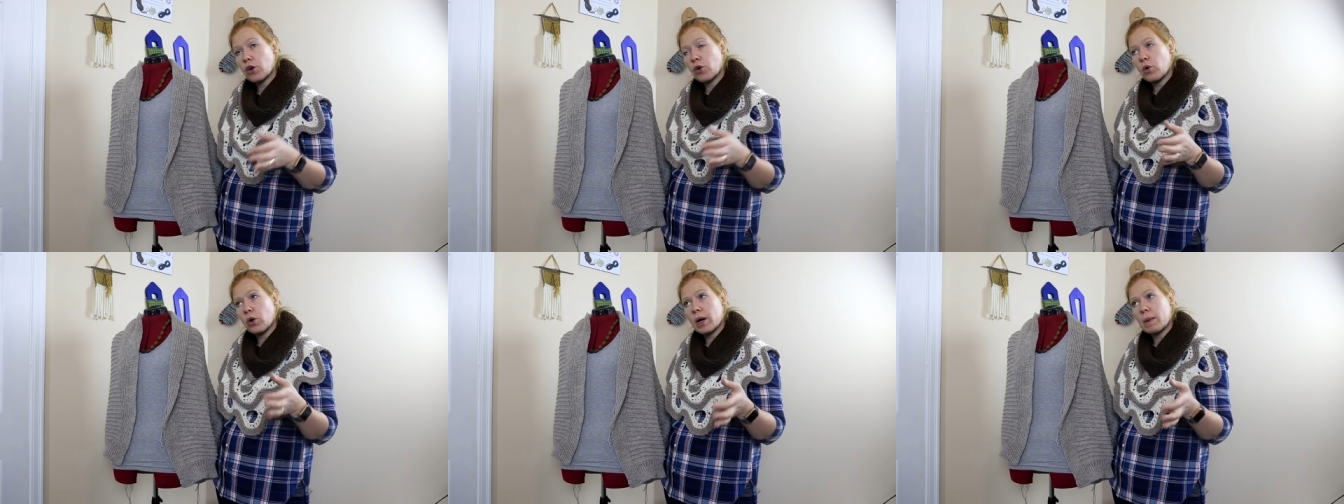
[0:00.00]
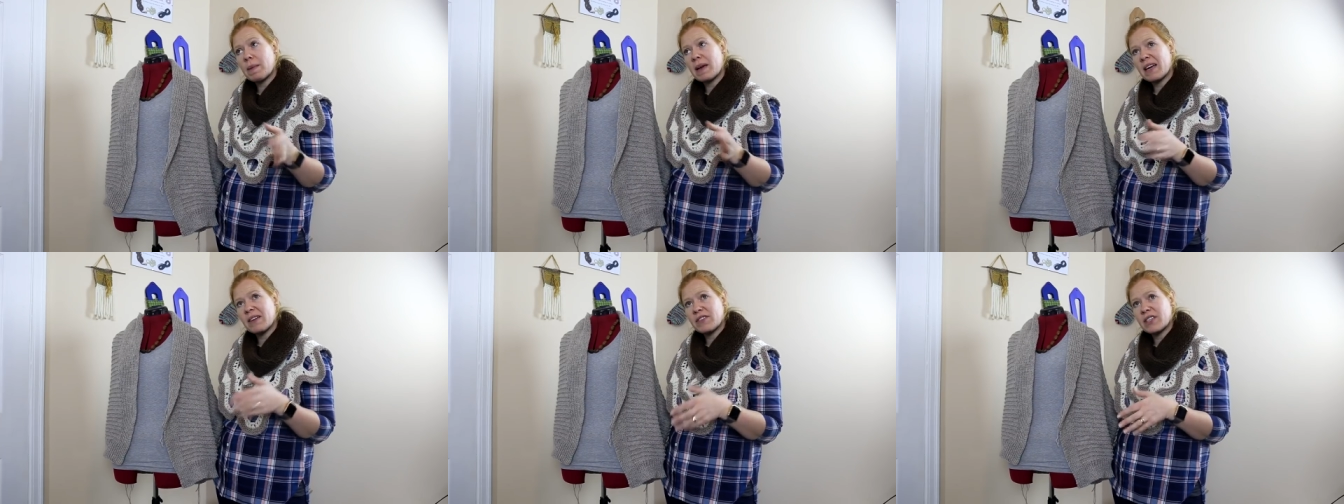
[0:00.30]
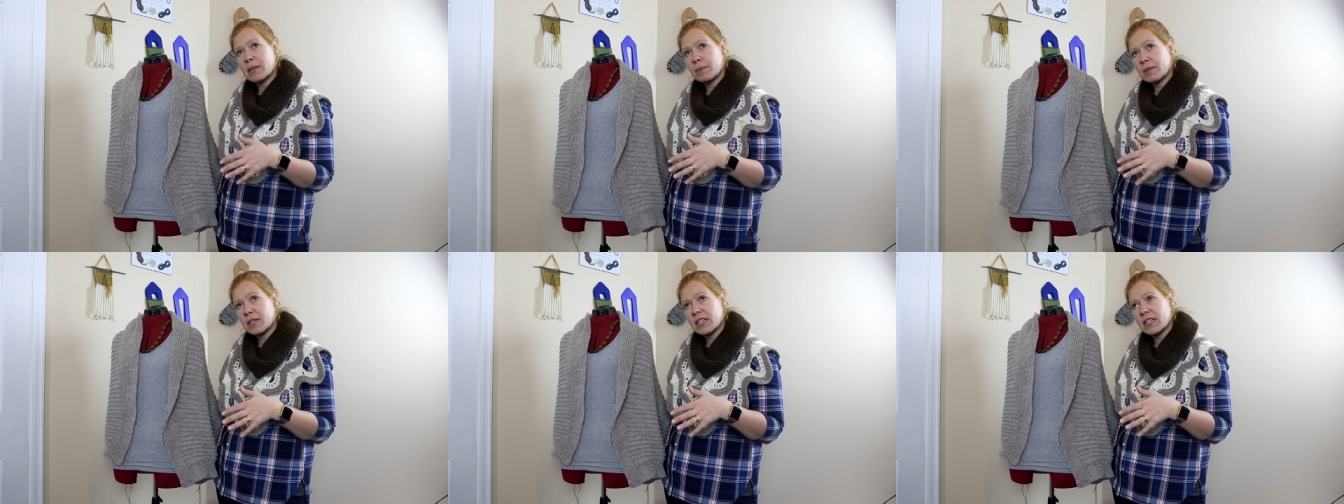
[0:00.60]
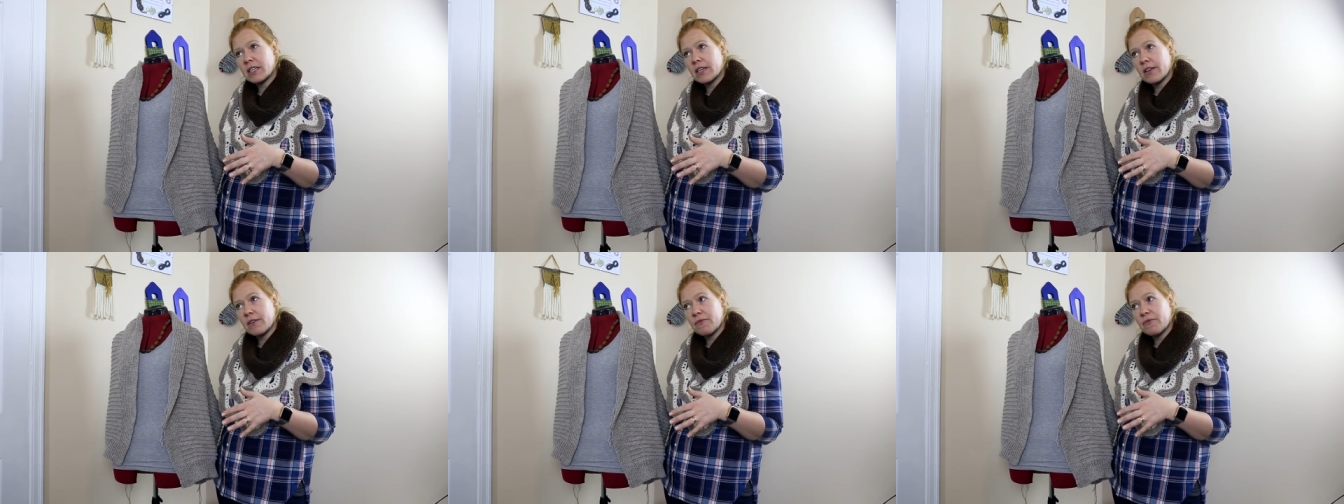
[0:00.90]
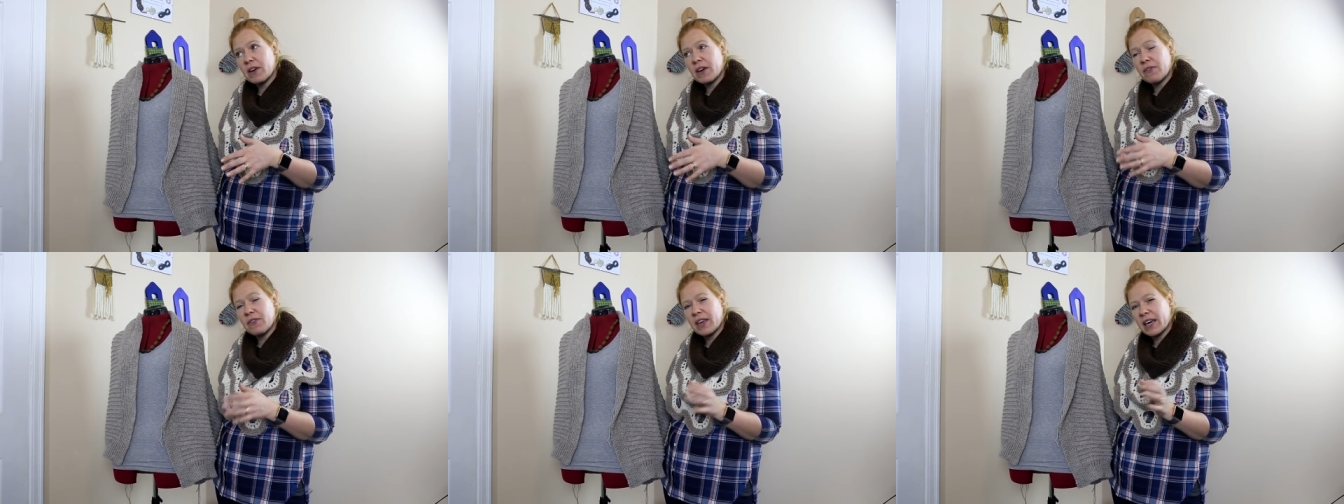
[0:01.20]
or I may have dipped into the
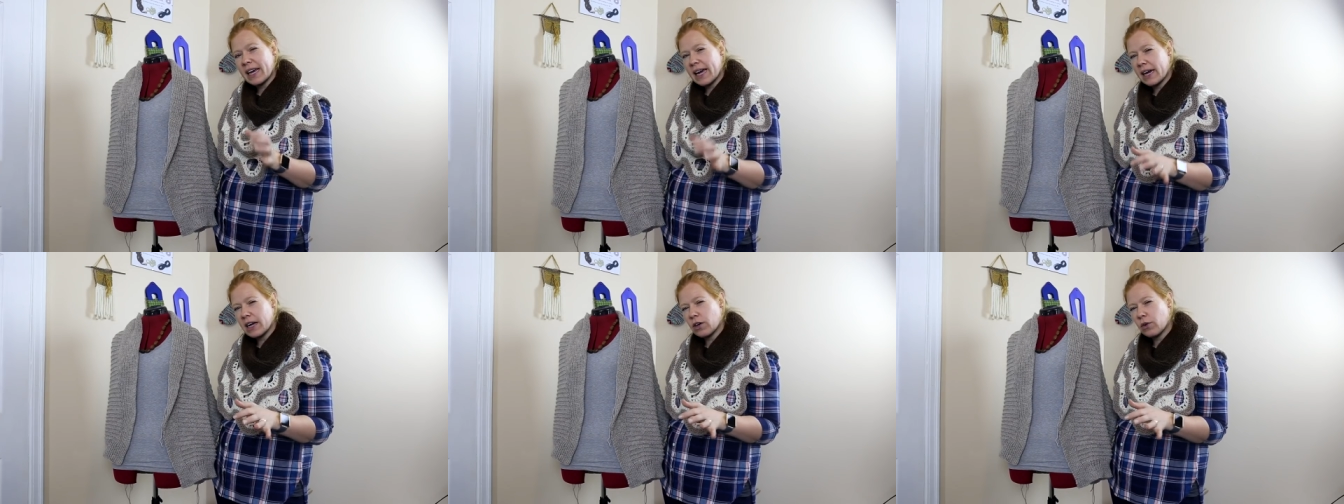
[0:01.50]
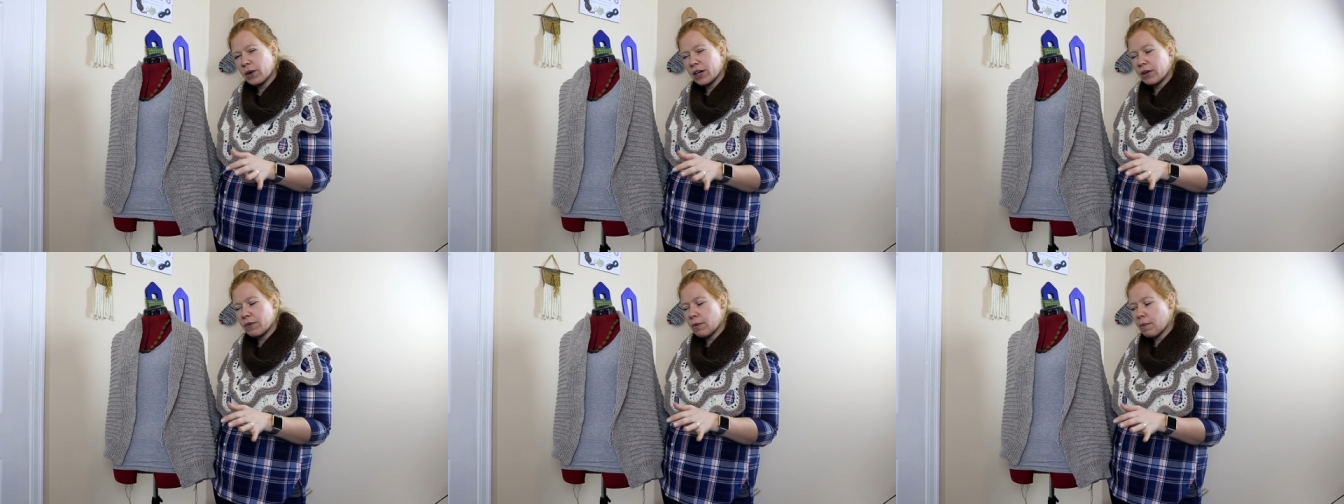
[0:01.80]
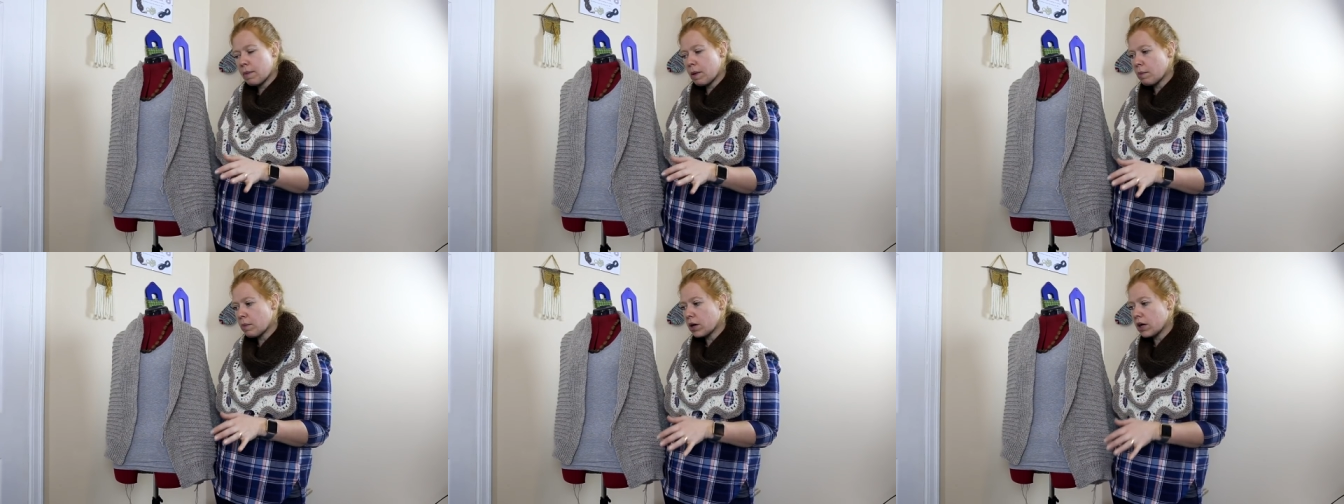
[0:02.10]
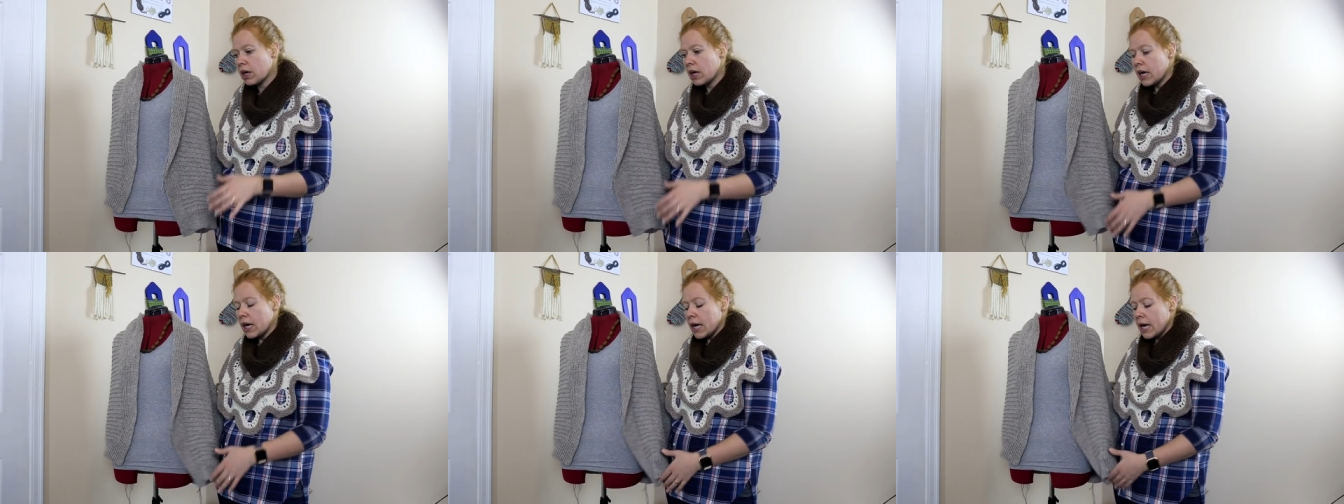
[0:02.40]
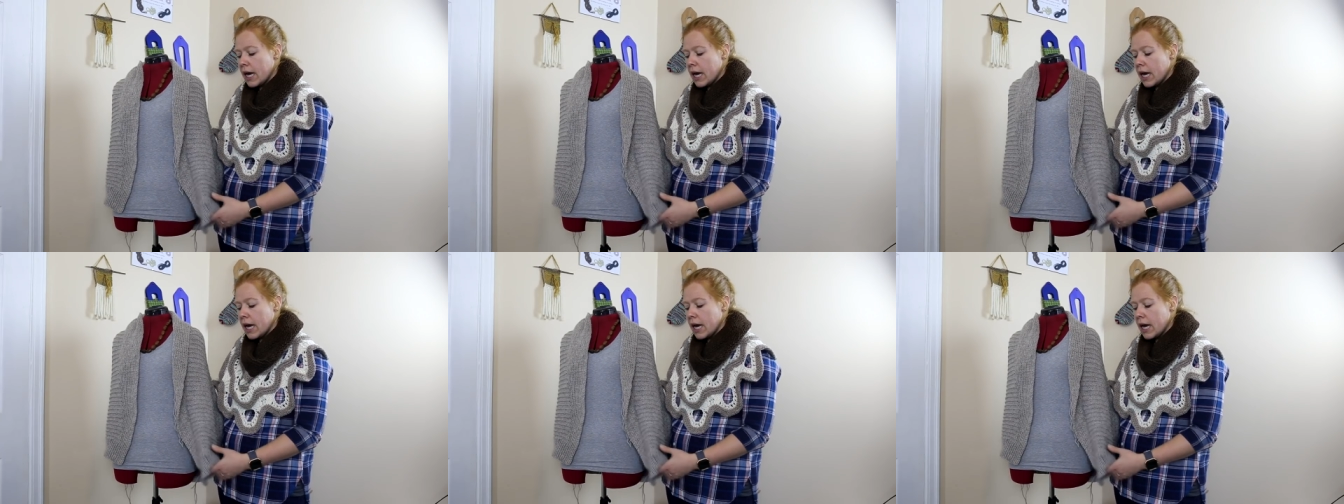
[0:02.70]
fifth, I can't quite remember.